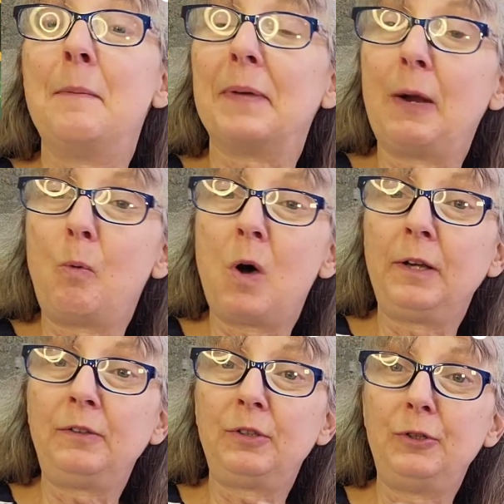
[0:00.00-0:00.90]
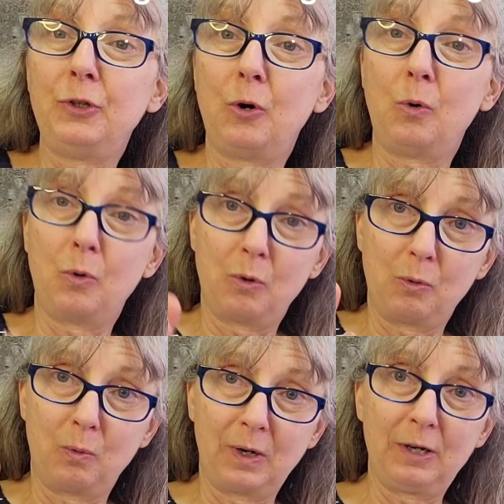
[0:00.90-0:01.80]
but I wanted to know
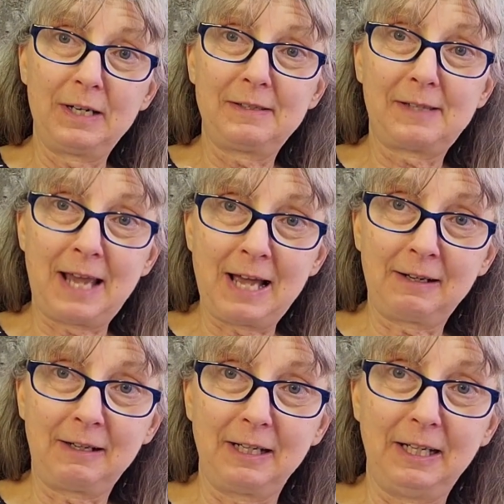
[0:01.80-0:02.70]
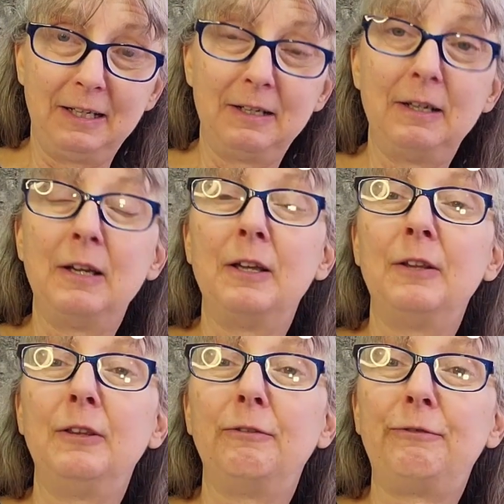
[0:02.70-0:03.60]
where exactly
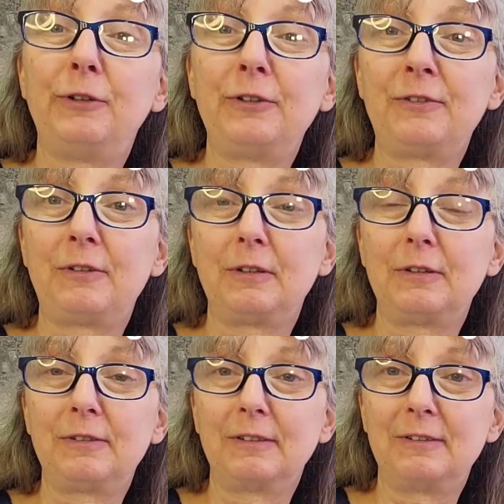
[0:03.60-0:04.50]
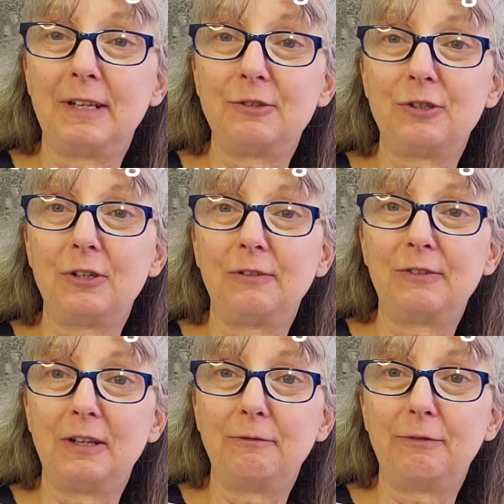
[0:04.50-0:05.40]
the first succession of
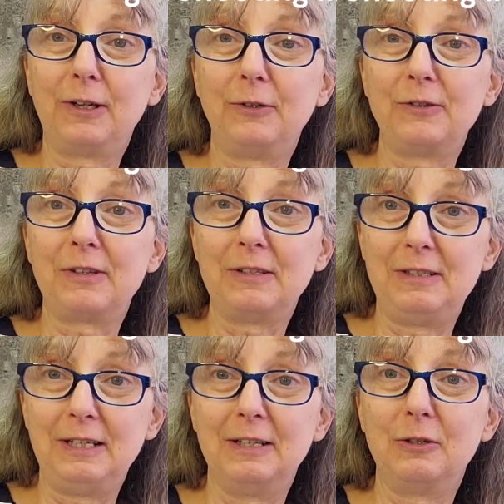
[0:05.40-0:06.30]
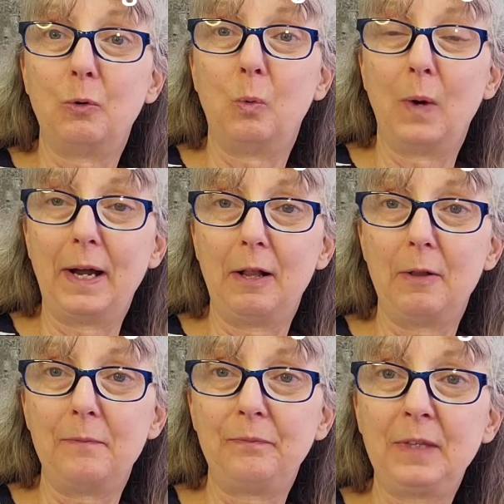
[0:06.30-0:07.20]
sunflowers did
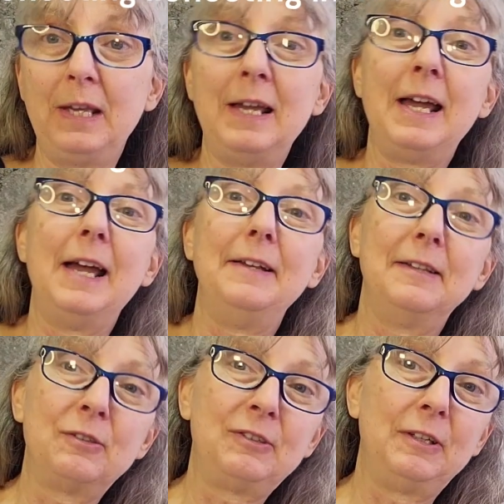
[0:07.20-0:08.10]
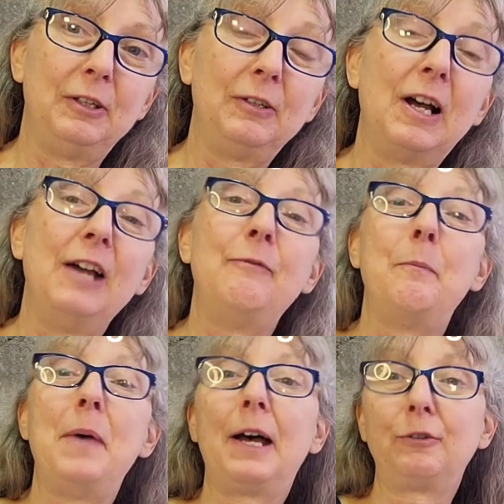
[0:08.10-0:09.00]
well. And this year, I've
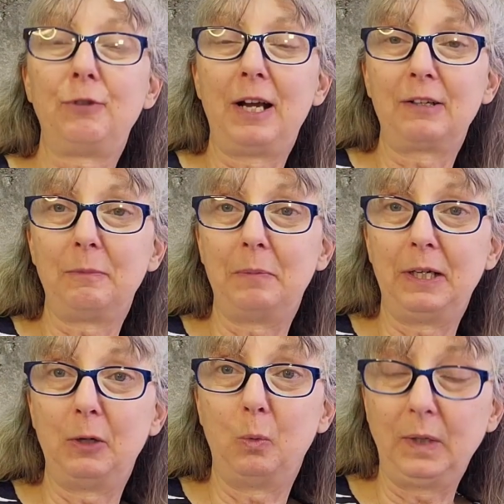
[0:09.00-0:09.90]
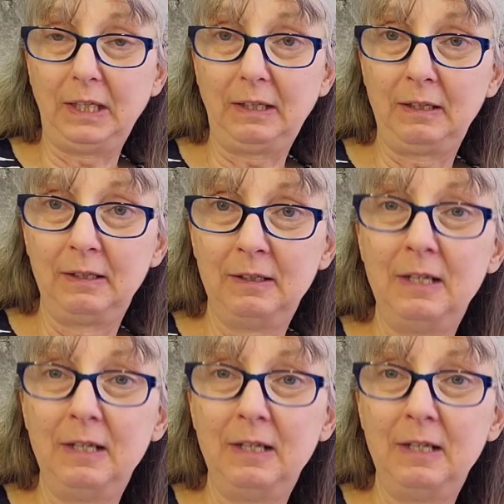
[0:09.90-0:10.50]
backtracked by a week